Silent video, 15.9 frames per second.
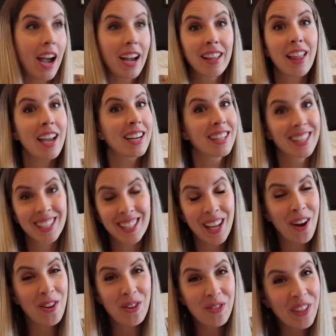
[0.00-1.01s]
I liked the
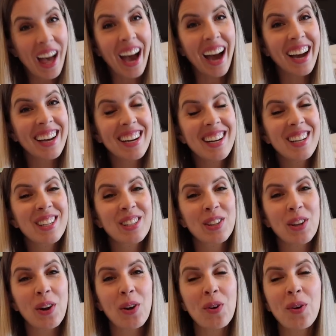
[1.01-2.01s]
sound of that,
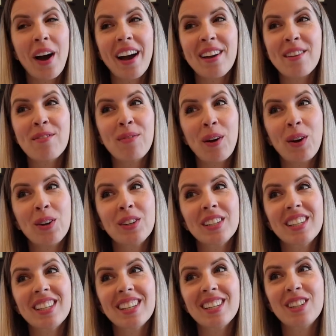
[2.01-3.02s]
so I
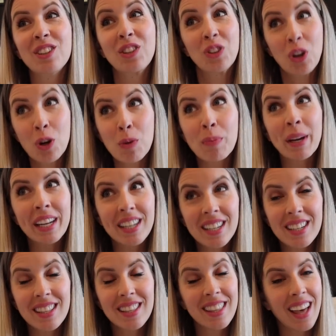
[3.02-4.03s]
felt
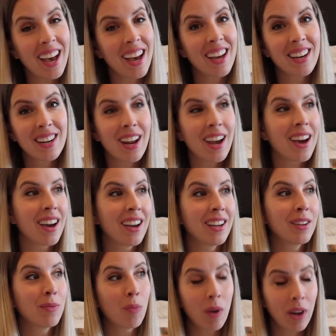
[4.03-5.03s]
determined that
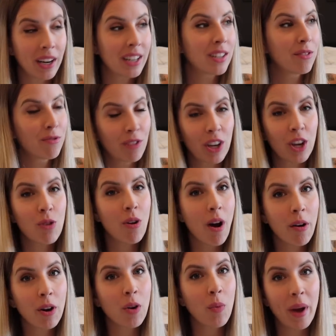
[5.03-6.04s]
I wanted to figure
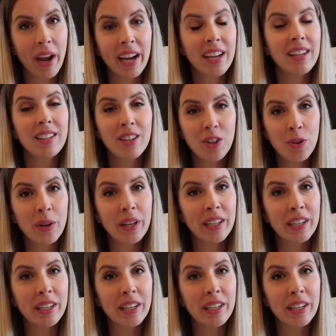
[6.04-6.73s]
out a way to do